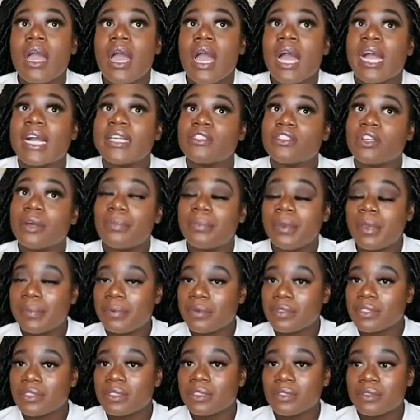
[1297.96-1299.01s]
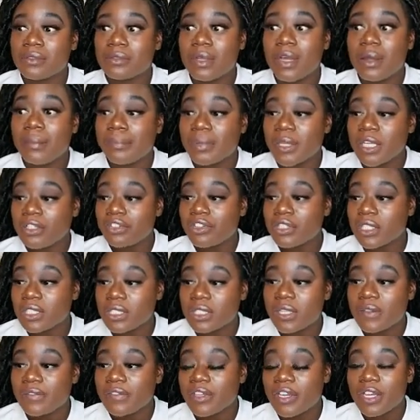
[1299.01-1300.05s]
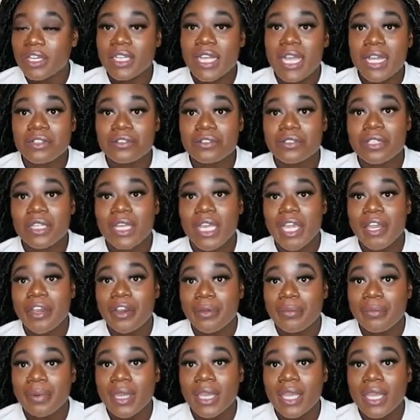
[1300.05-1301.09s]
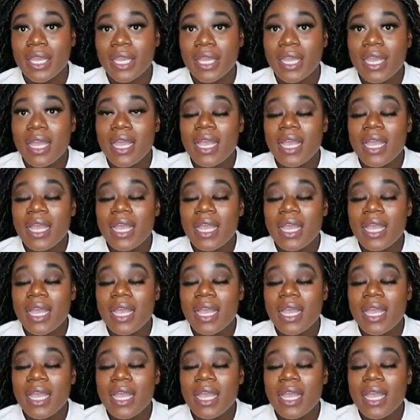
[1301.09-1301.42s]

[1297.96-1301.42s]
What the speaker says: I saw people's on Pinterest and stuff, their tattoos in Arabic